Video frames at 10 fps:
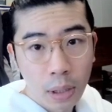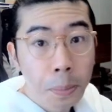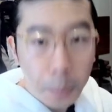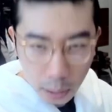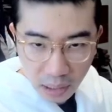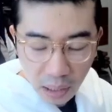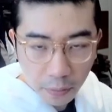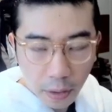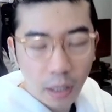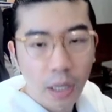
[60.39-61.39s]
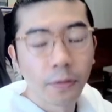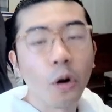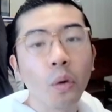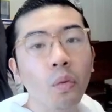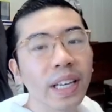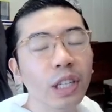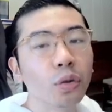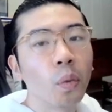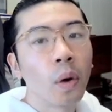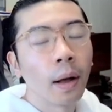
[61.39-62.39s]
specifically for
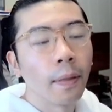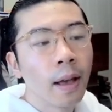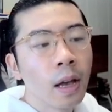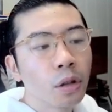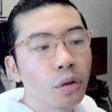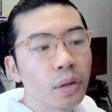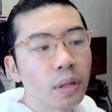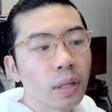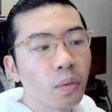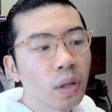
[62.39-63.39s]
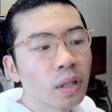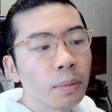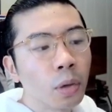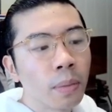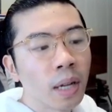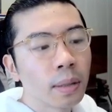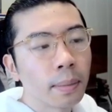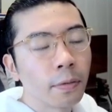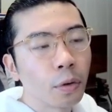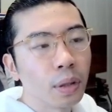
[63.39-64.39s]
each one to see what's the
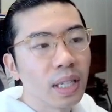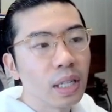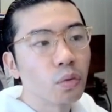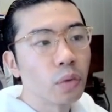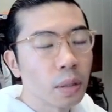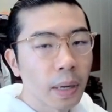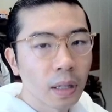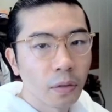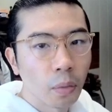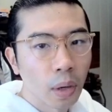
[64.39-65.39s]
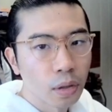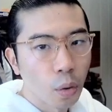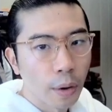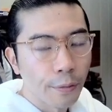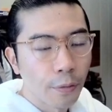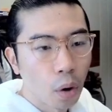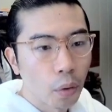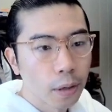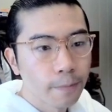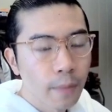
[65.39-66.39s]
momentum for these respective ones going
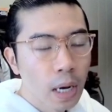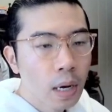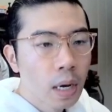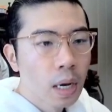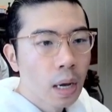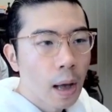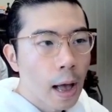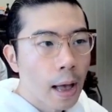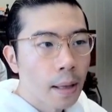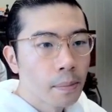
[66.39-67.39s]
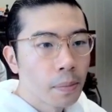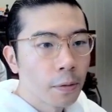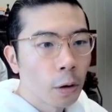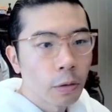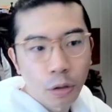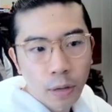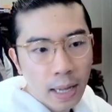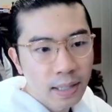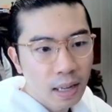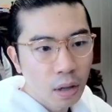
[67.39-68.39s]
forward. And before we do that,
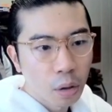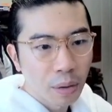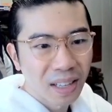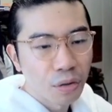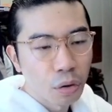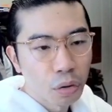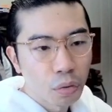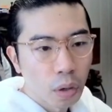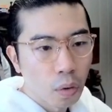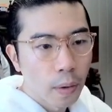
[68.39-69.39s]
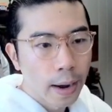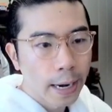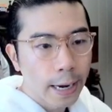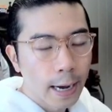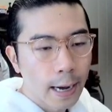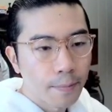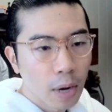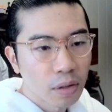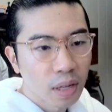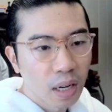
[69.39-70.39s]
let's take a look at the news real quick.
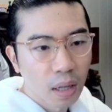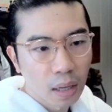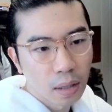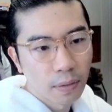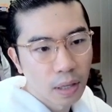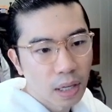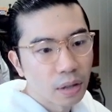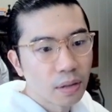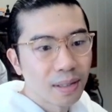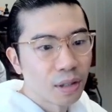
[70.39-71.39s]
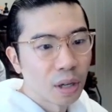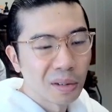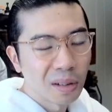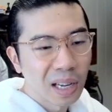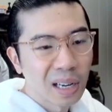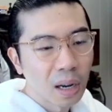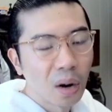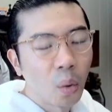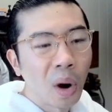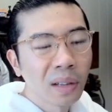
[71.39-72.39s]
I'll say collectively, you know, in a
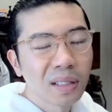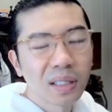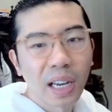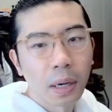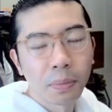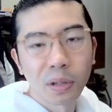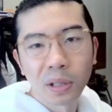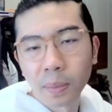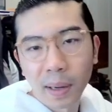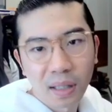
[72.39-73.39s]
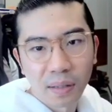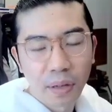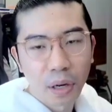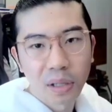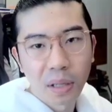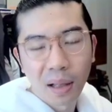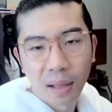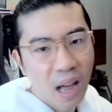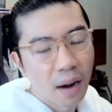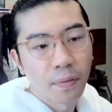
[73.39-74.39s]
quantitative perspective, there isn't a
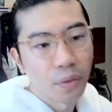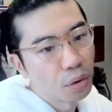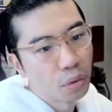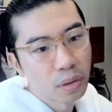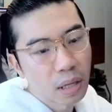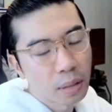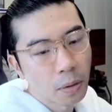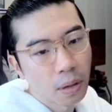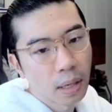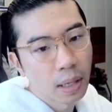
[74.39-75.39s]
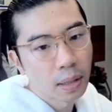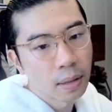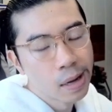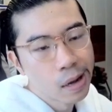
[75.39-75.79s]
lot of news that's percolated.